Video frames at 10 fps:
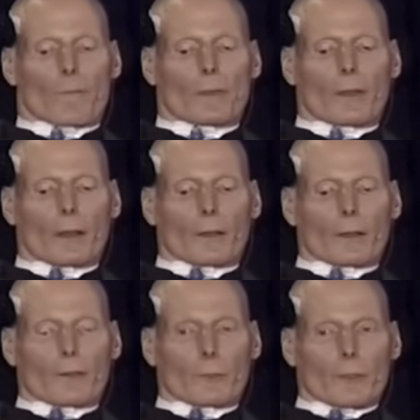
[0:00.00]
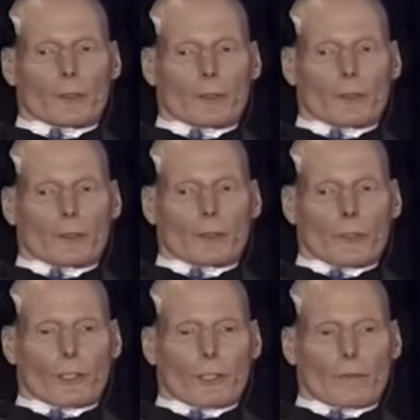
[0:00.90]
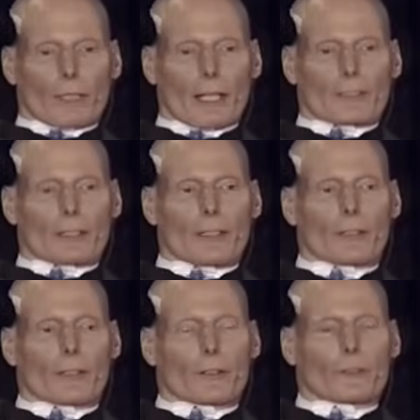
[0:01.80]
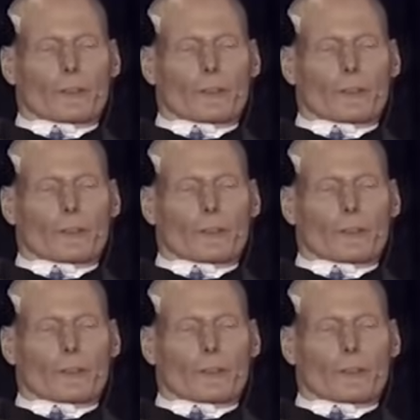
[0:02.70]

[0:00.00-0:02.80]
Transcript: uh, has been the journey over the last 10 years.